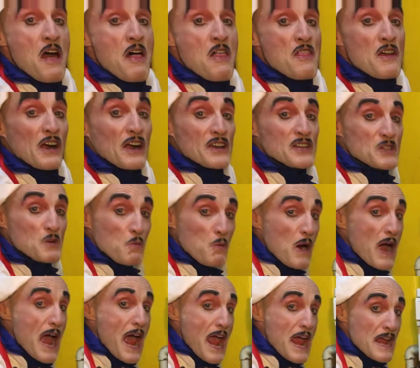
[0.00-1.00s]
There is a
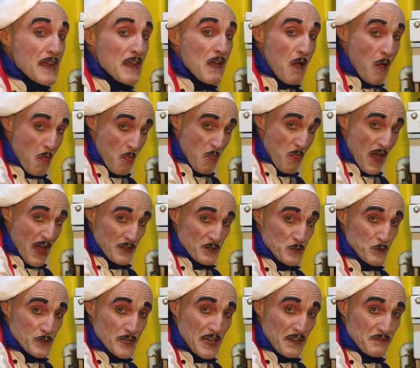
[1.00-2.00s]
way that
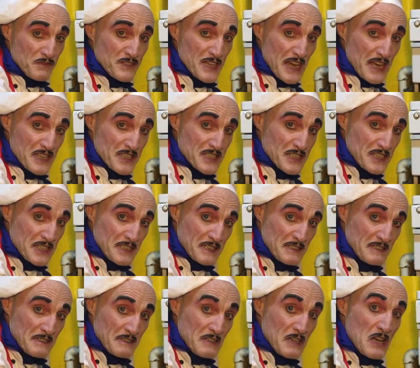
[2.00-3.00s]
you can test.
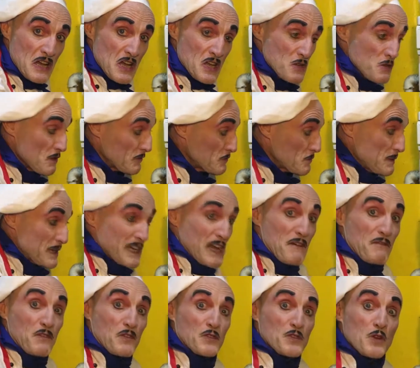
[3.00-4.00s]
You have to be
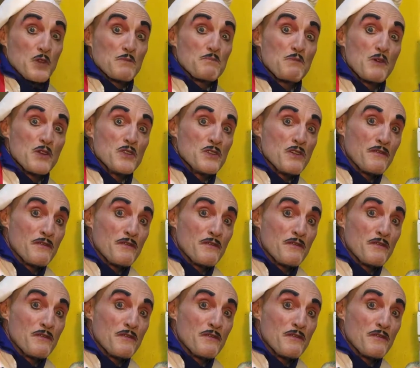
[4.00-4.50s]
careful, don't burn your